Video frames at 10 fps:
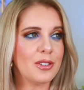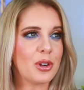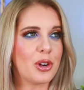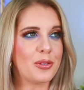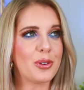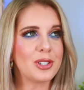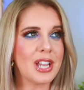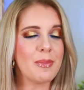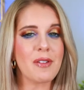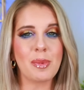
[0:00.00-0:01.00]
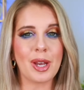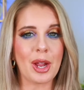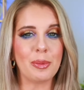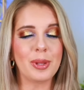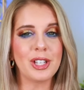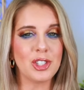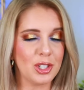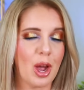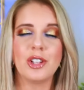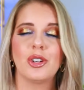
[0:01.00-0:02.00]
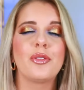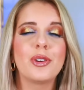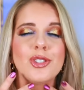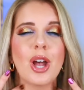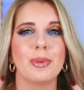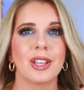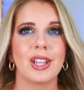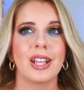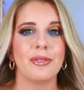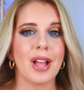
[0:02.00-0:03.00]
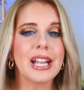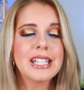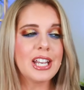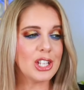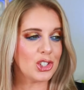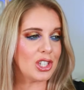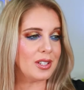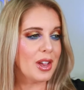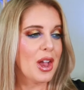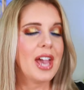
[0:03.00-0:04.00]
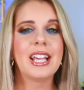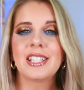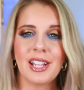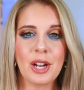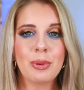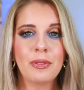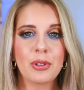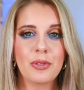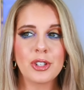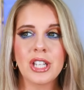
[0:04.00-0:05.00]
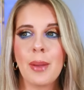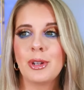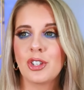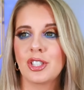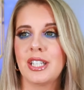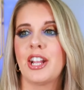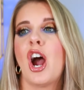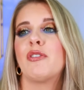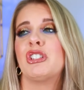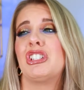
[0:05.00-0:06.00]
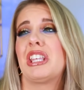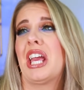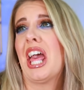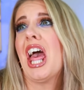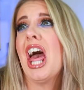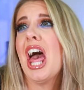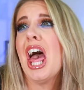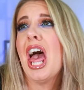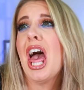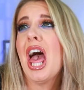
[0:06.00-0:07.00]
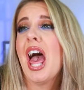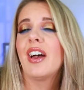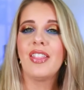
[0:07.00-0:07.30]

Her first time ever being an airplane, she got her first job like getting a flight attendant, and she gets on the airplane for the first time and it starts to take off, and she's like, ah!